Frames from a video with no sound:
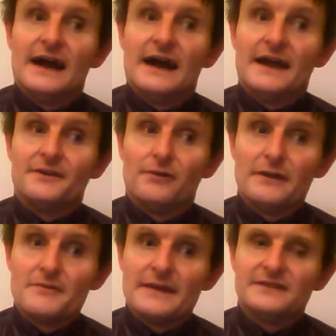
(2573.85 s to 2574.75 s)
And all
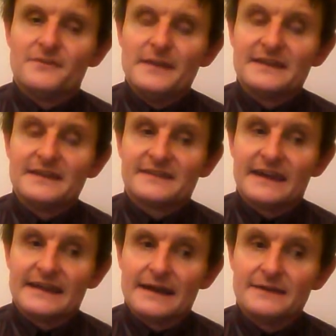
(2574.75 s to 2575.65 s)
it remains for me to say
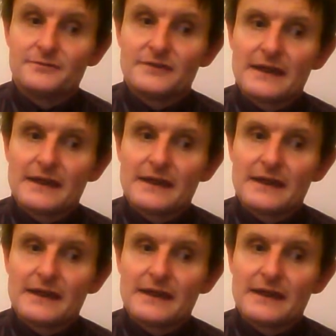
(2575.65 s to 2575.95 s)
now is we'll